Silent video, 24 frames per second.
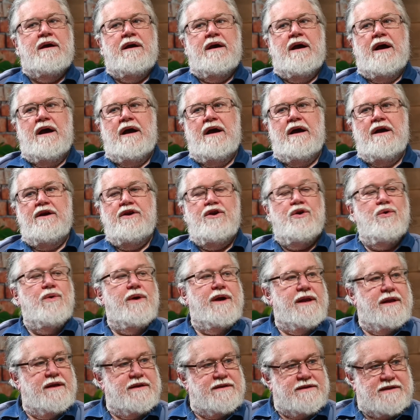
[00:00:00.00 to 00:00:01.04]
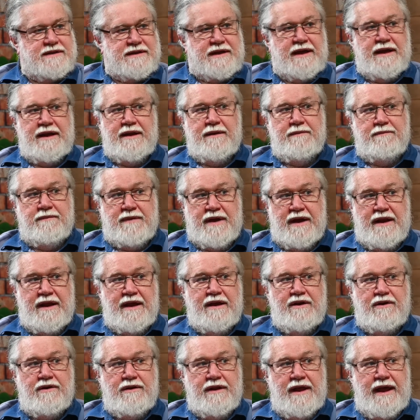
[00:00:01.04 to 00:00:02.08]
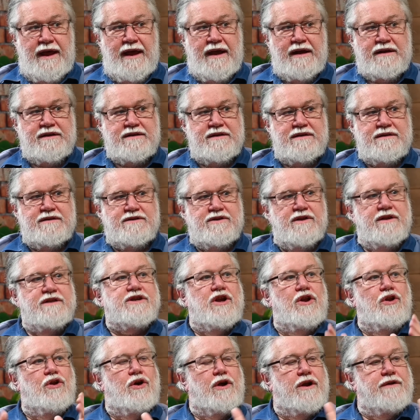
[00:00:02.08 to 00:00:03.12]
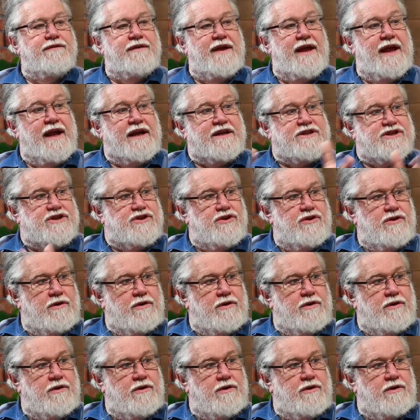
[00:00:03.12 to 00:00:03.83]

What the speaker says: UN is getting in on the act. So there's a lot of external